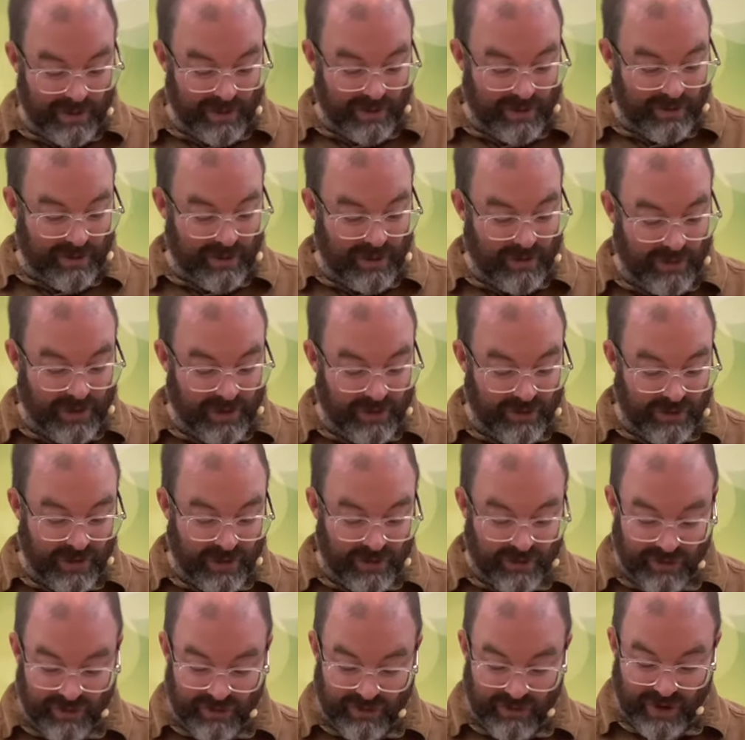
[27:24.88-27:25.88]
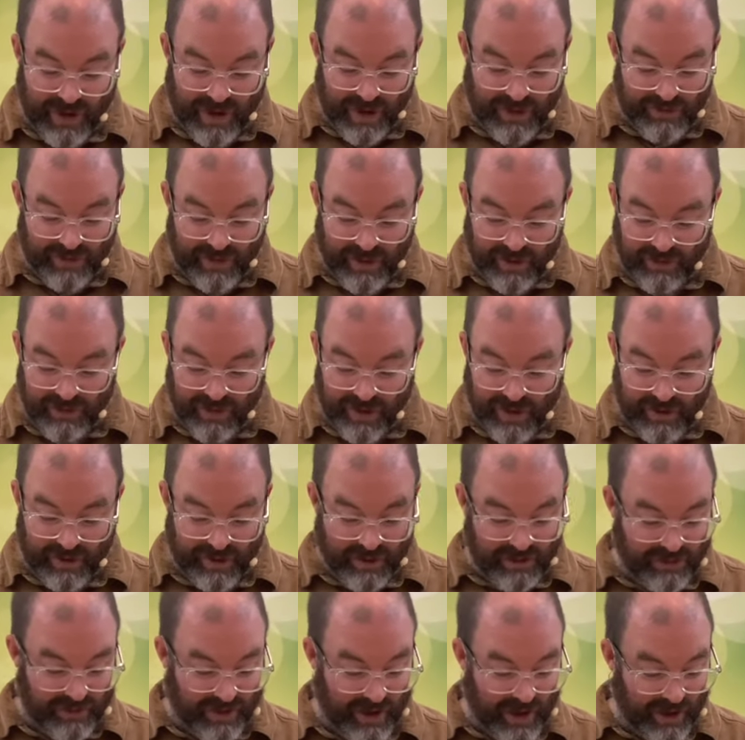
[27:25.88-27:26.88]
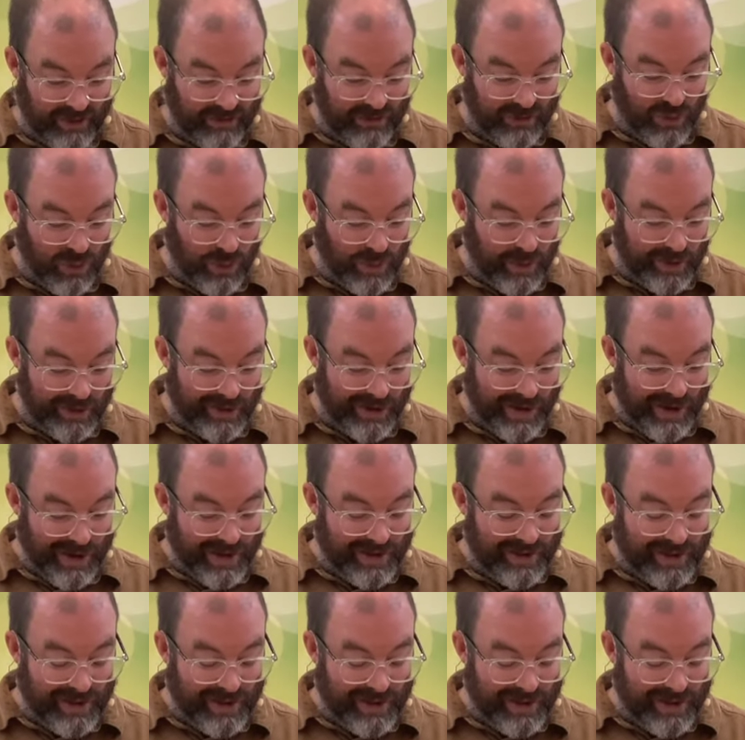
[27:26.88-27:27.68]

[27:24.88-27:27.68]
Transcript: See what Jesus says, verse 36 No one